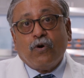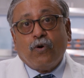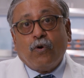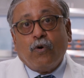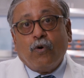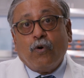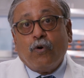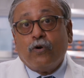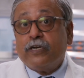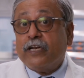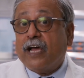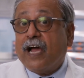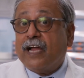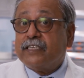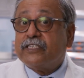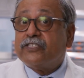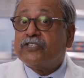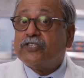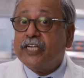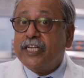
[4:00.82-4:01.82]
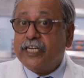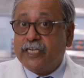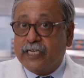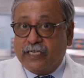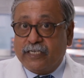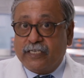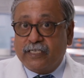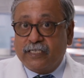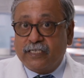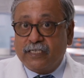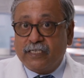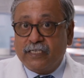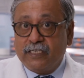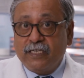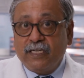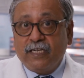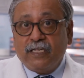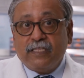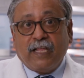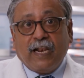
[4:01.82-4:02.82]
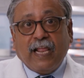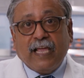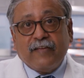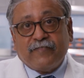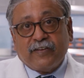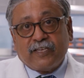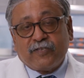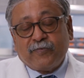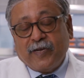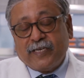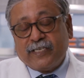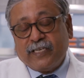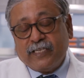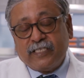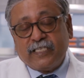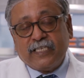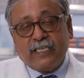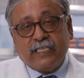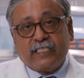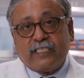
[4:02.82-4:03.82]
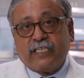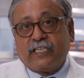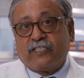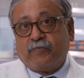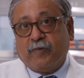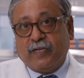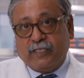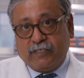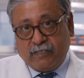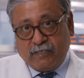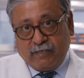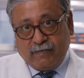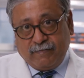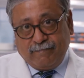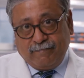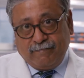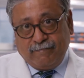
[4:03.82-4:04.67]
or not treated, the life expectancy is 6 months.